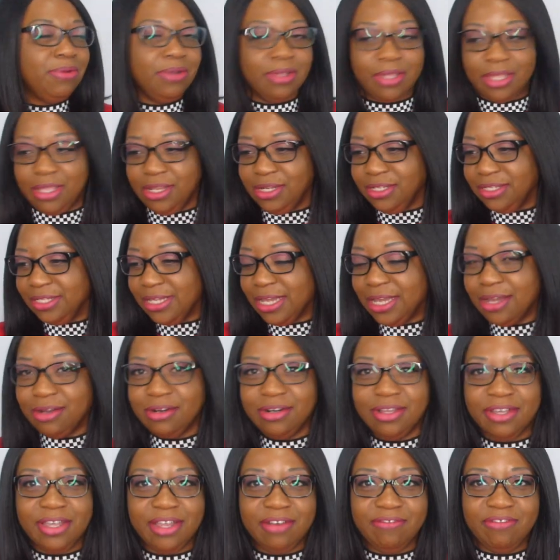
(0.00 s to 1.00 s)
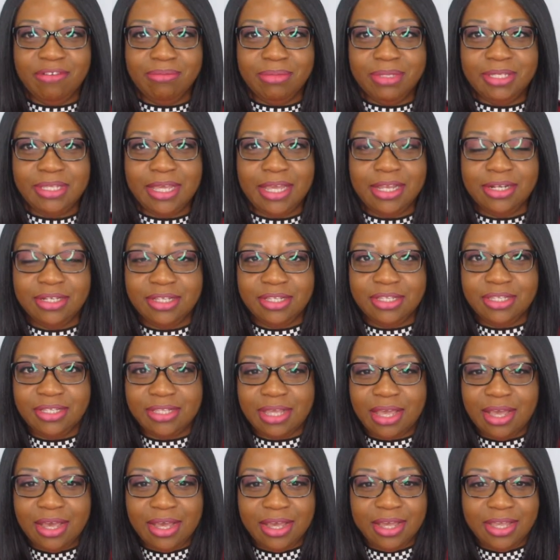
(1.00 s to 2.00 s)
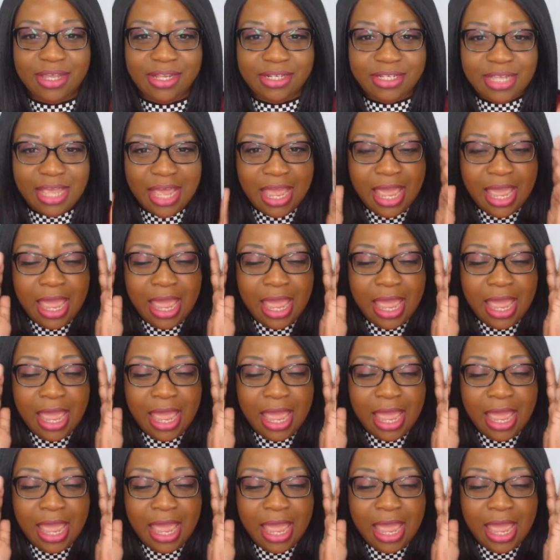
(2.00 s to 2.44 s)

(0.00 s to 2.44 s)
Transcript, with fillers: looking down, looking from side to side,